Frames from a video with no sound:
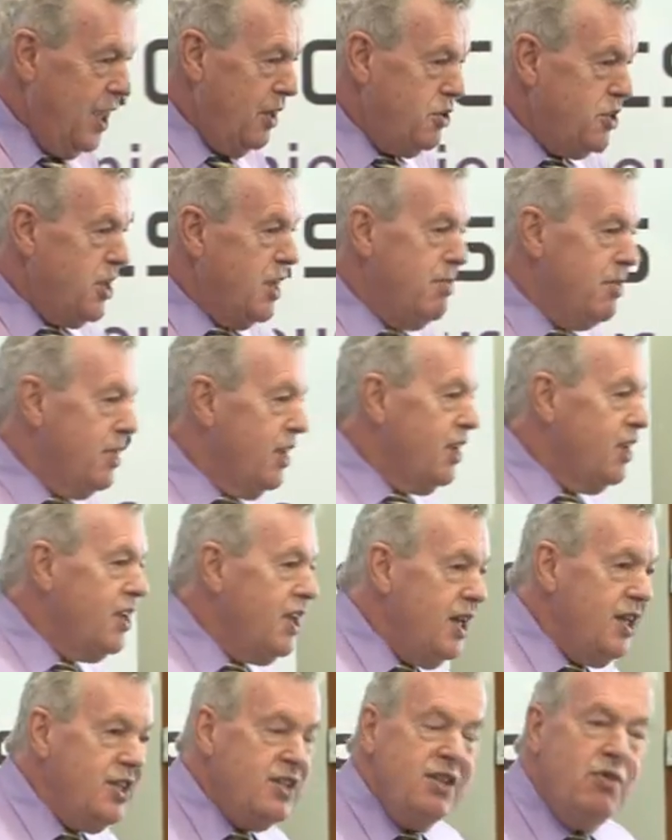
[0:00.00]
Turmeric
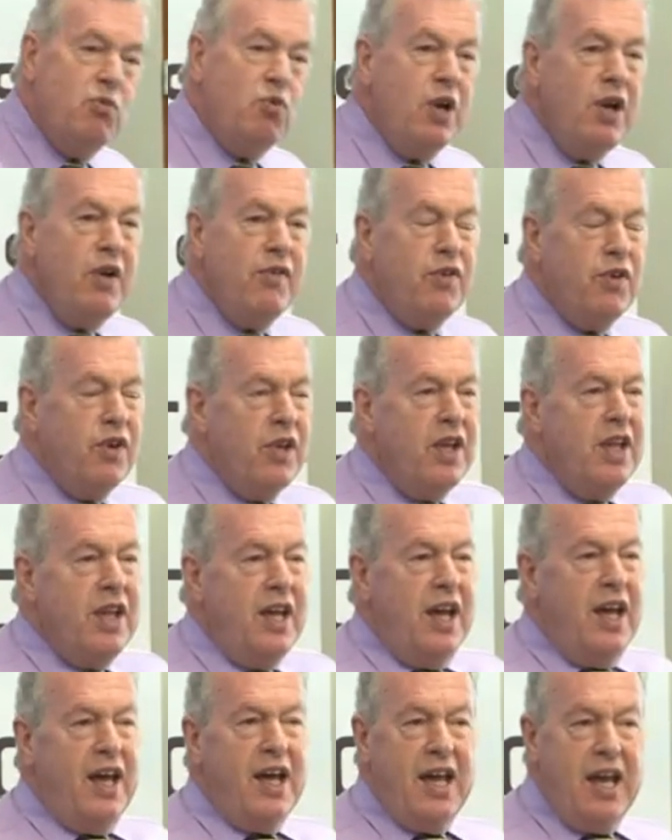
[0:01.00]
is wonderful,
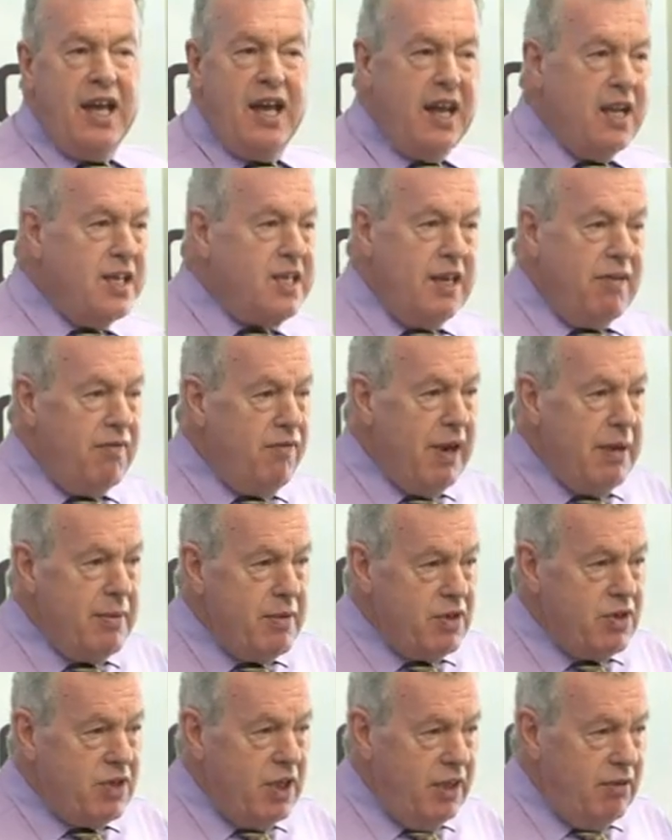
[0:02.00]
again,
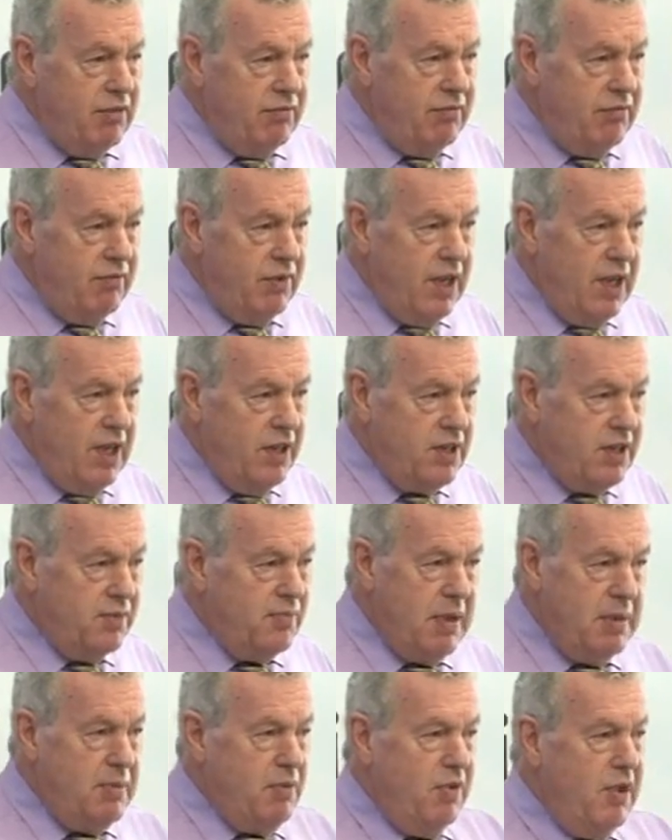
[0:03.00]
anti-inflammatory.
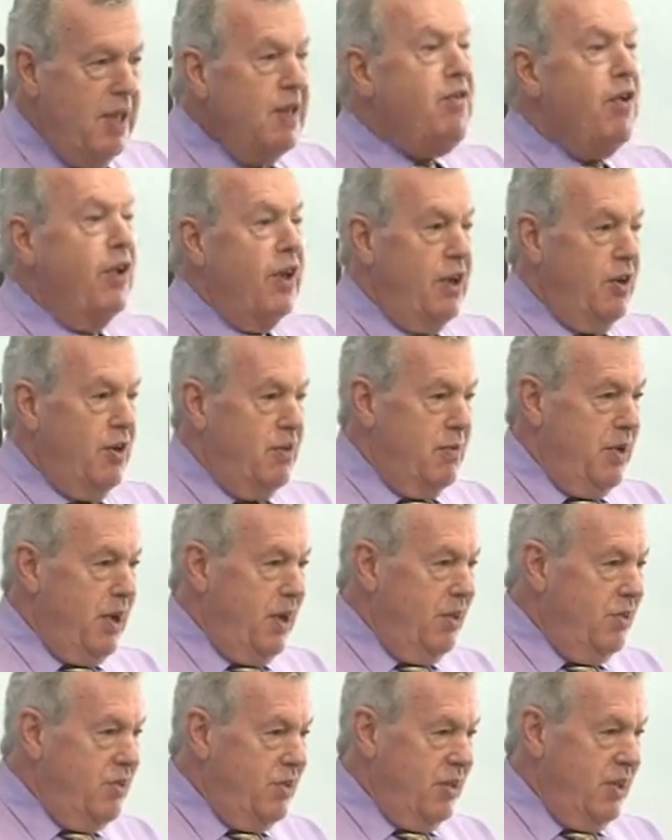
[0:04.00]
People live on it
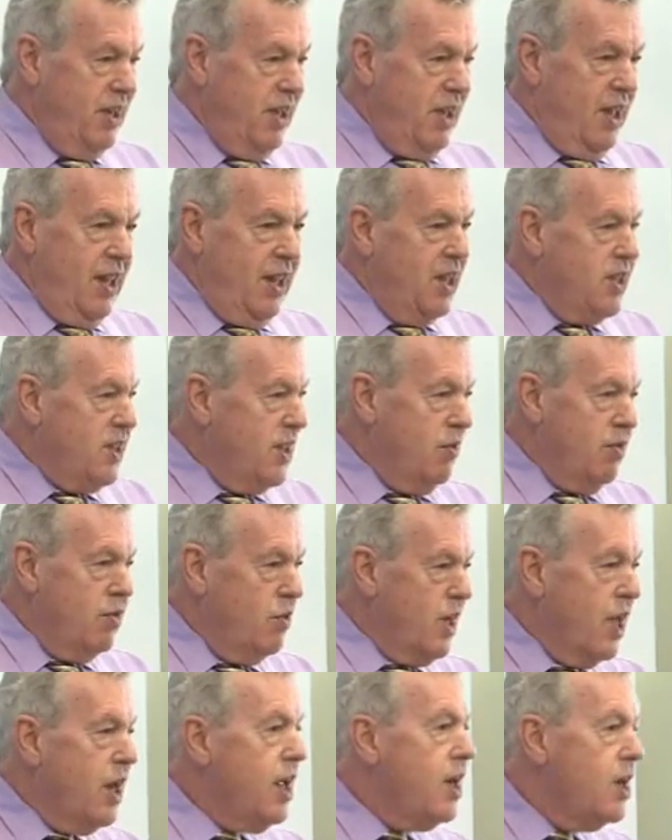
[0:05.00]
almost. They say, well,
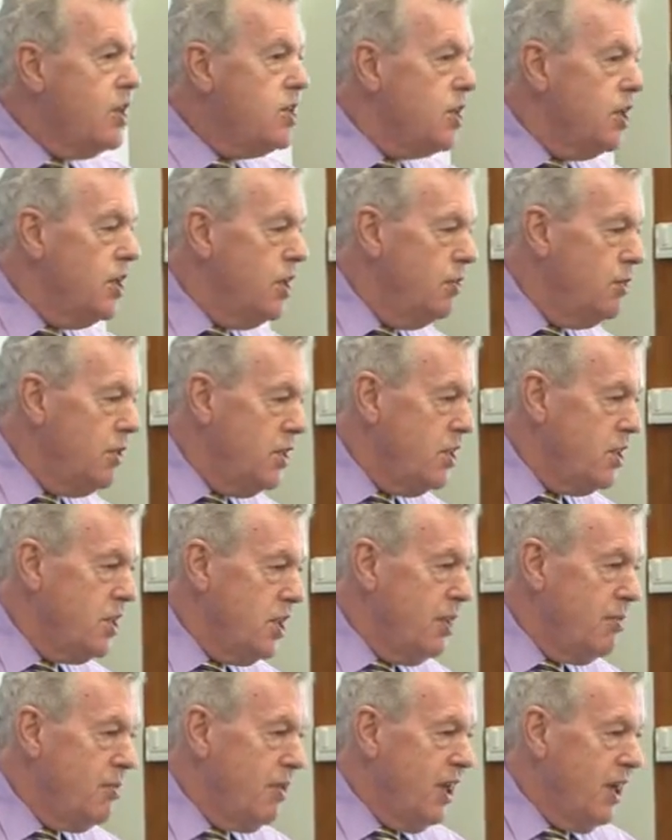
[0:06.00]
can I continue with the
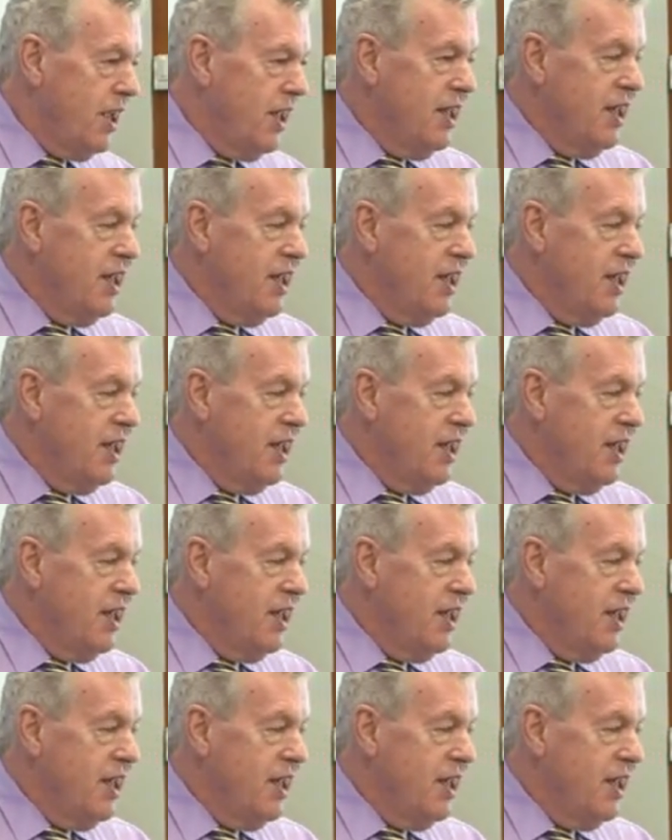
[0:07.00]
turmeric?